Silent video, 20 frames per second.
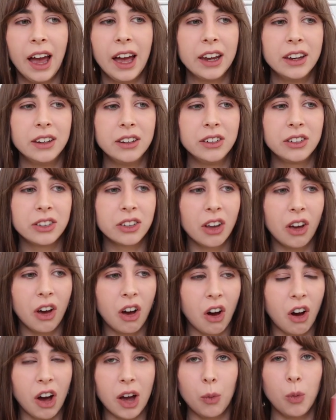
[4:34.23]
And
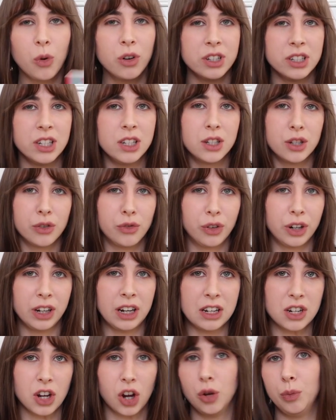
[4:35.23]
I wanted to
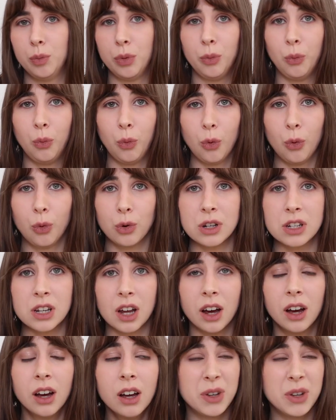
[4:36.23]
read Open
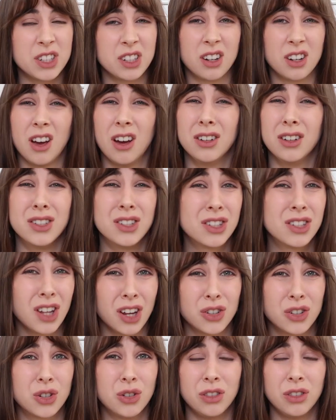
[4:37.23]
Water because I'd heard
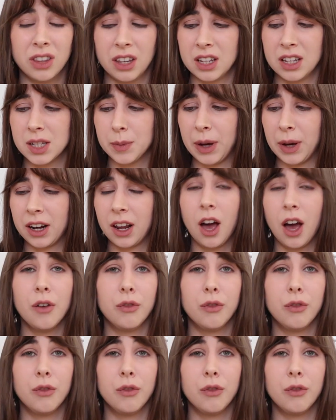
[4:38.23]
such good things about it.